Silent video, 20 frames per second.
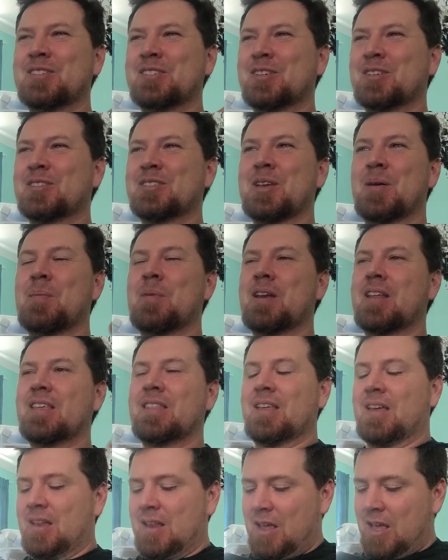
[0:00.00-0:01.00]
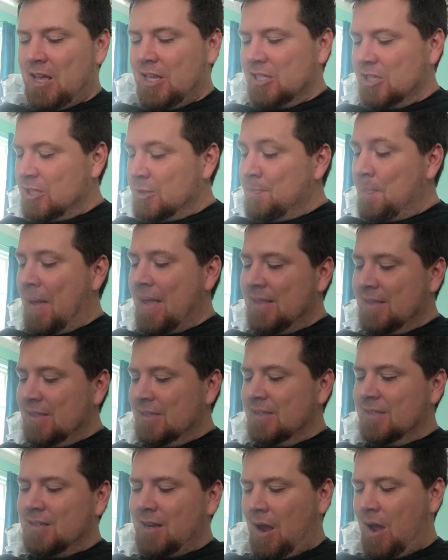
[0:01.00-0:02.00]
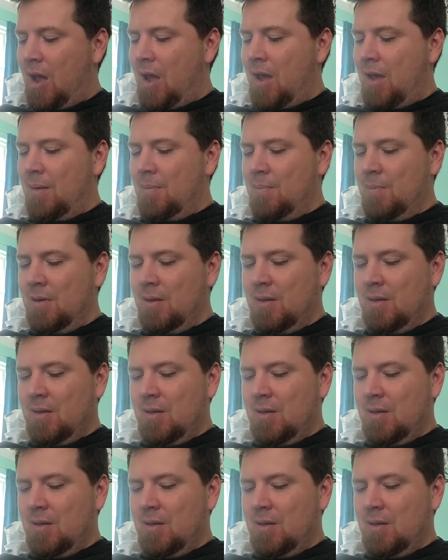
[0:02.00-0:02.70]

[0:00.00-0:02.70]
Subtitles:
So somebody that spends time